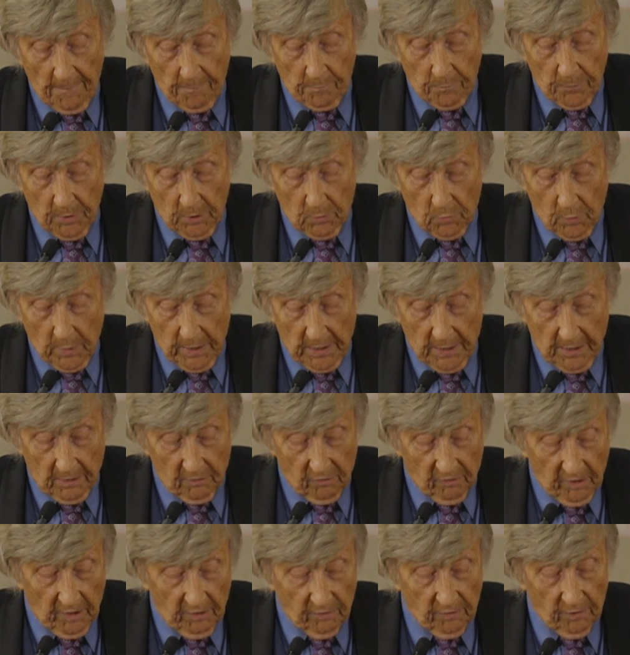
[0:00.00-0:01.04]
between
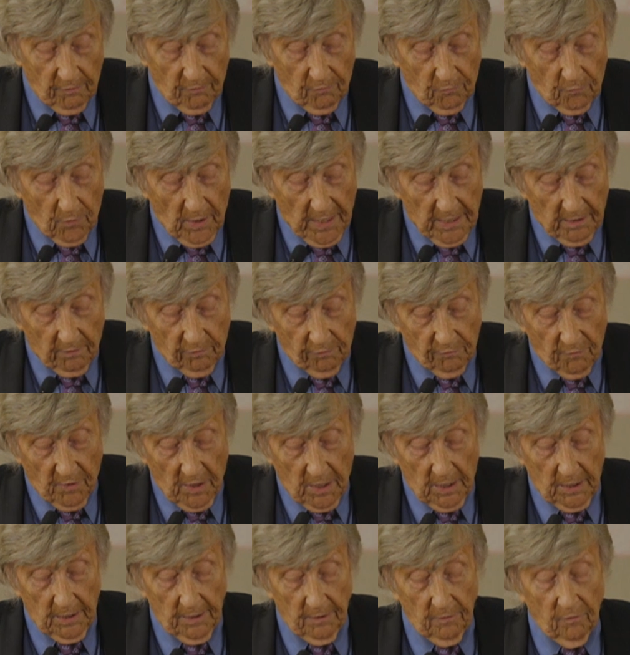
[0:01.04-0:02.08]
excessive race
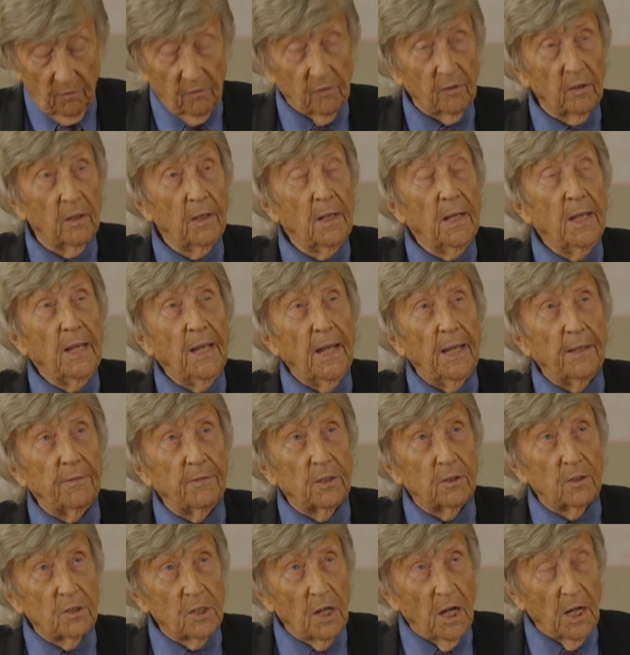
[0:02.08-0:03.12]
violence and the
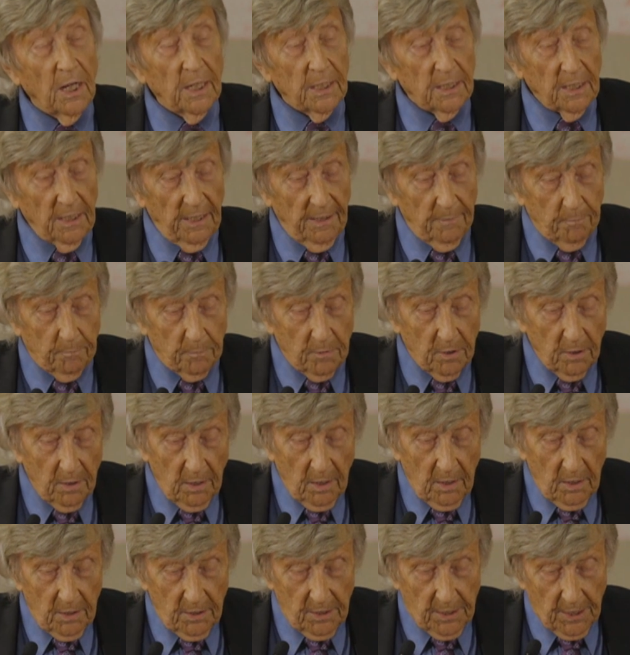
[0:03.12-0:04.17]
tight-lipped
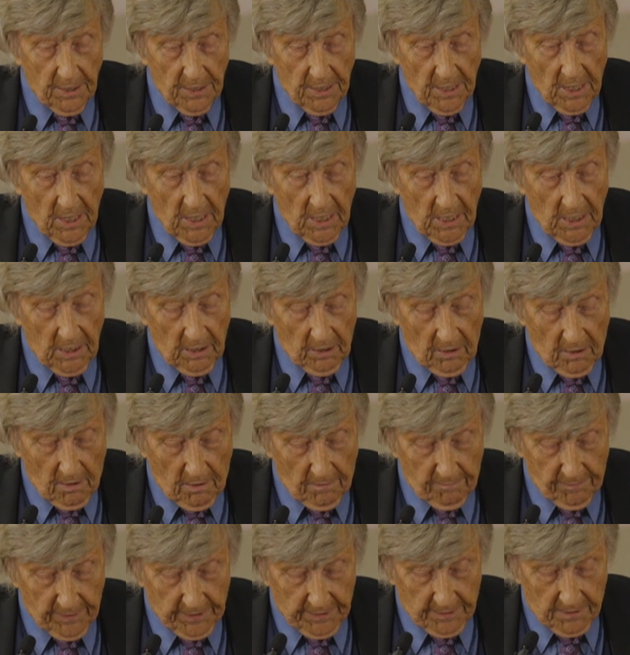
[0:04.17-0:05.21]
denial
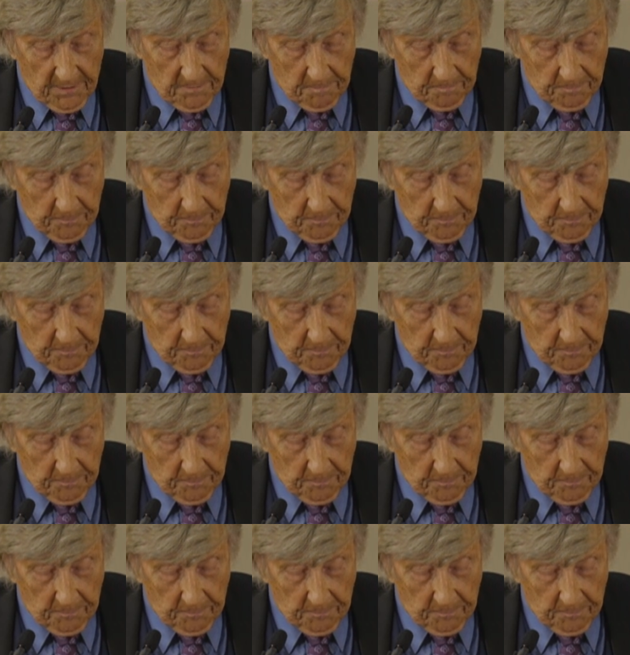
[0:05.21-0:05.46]
of it.